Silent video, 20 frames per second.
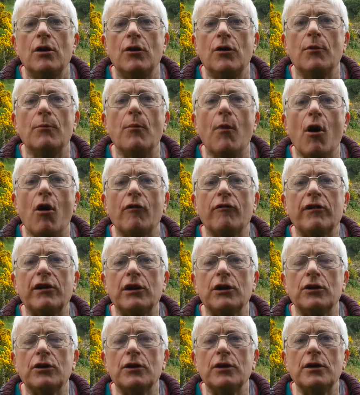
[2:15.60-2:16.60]
The
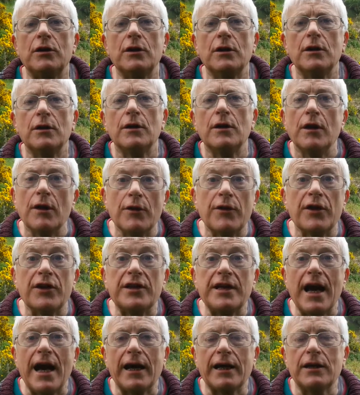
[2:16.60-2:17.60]
Morrigan, the
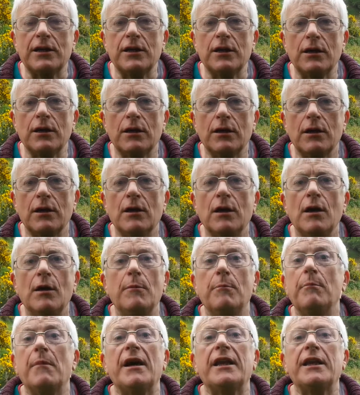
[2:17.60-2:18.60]
Dagda,
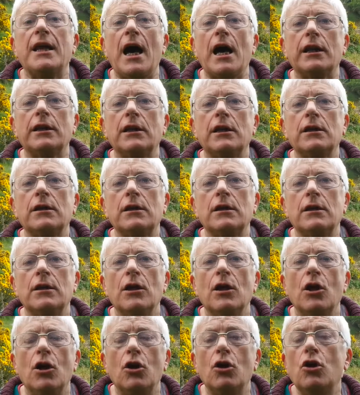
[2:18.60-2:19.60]
Mananan,
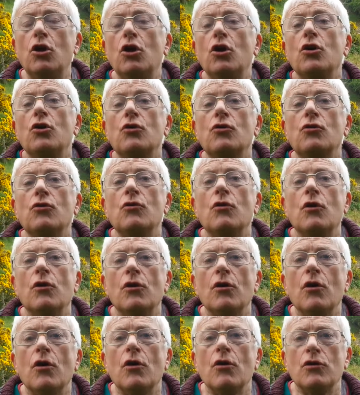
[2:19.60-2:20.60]
Lu,
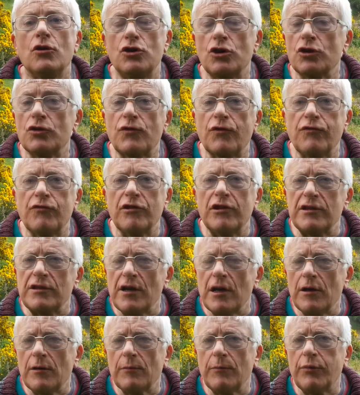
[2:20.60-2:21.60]
just for
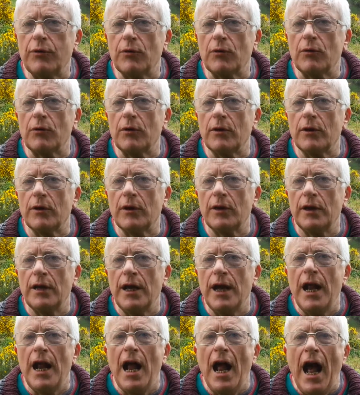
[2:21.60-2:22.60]
example.
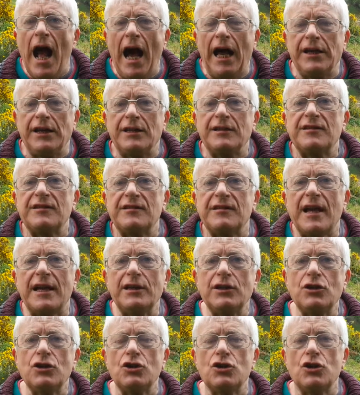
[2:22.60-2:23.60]
And I
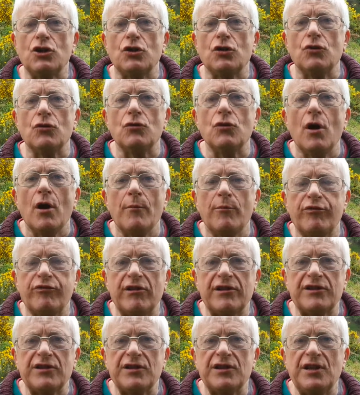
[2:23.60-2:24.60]
send you
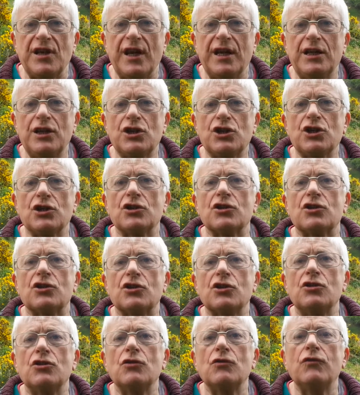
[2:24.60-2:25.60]
presentations
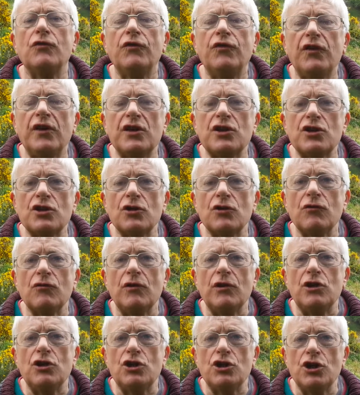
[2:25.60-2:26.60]
to do
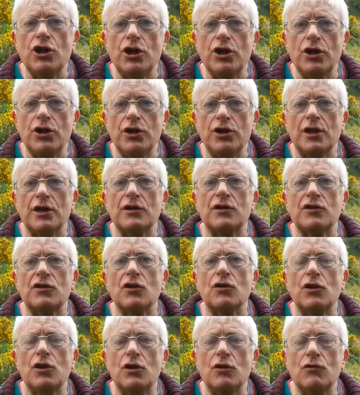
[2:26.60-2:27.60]
visionary journeys
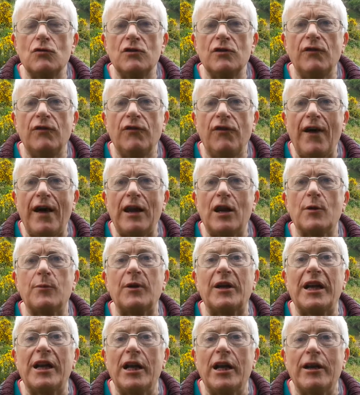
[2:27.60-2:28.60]
so that you develop
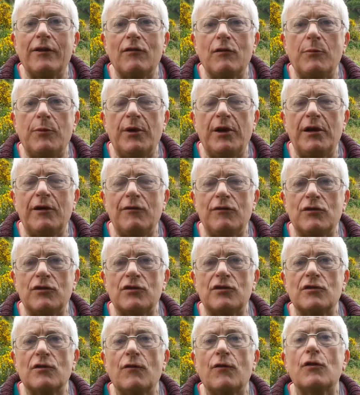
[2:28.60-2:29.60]
a clear
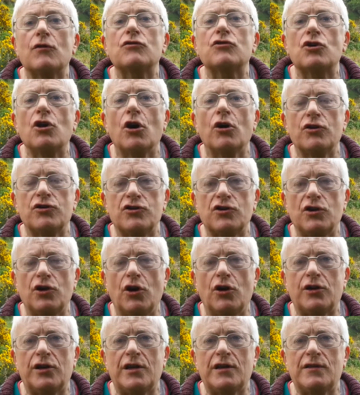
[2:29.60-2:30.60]
appearance of those gods and
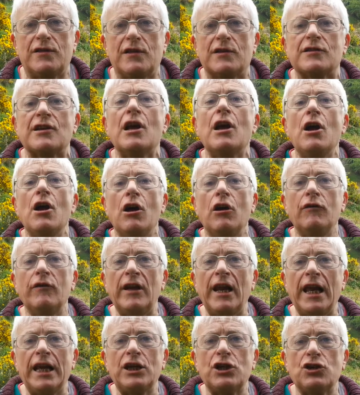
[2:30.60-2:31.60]
goddesses, a
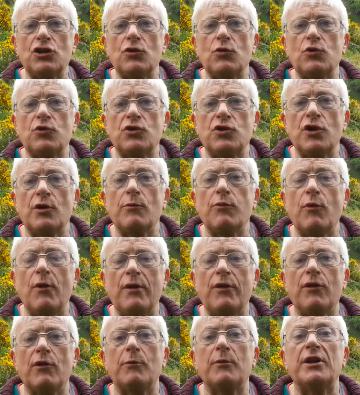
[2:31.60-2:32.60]
relationship
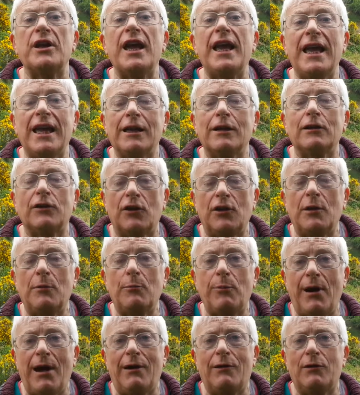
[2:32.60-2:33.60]
with them, and are healed and
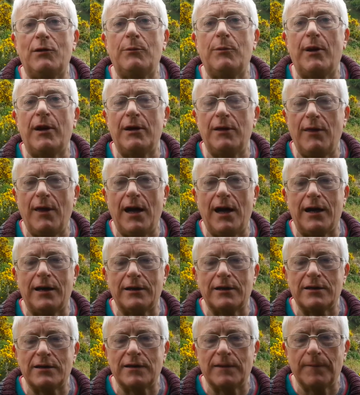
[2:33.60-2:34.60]
empowered by
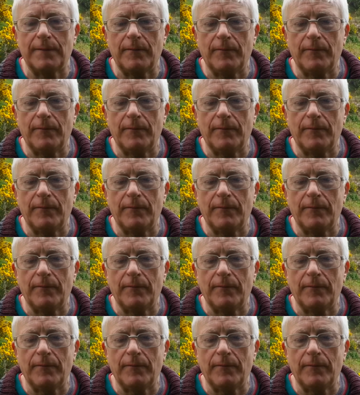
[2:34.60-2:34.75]
that.